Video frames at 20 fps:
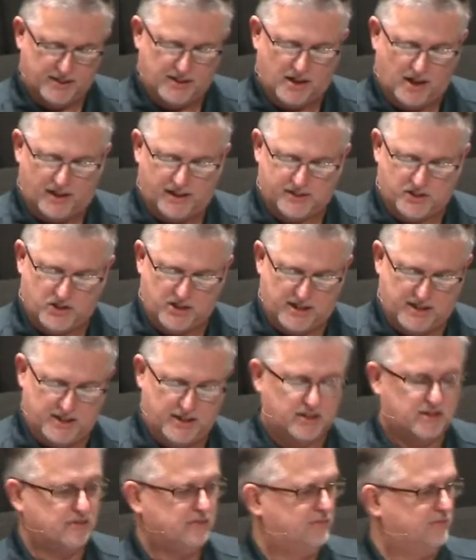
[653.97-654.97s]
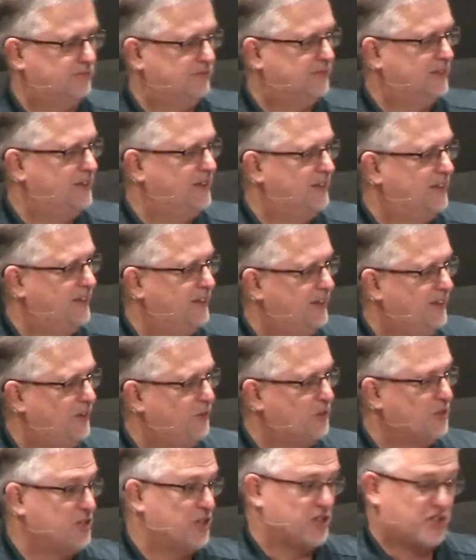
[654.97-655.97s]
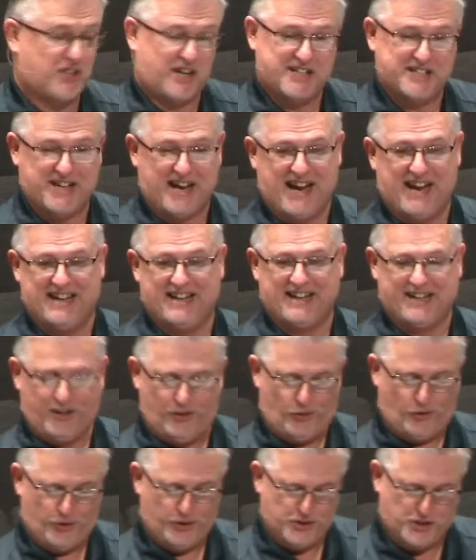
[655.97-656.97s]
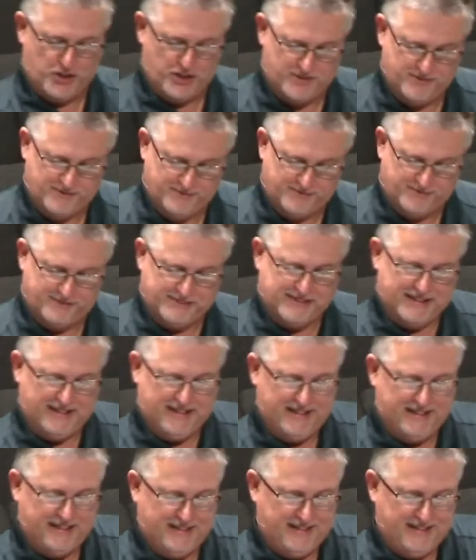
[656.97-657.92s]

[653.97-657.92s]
Did God send it? Was it satanic in origin?